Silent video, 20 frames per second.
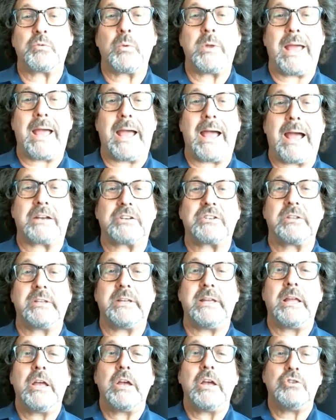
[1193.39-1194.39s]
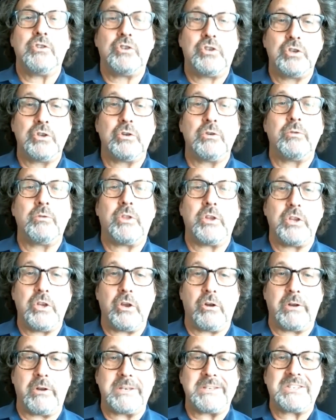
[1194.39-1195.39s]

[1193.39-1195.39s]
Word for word: we actually do the urine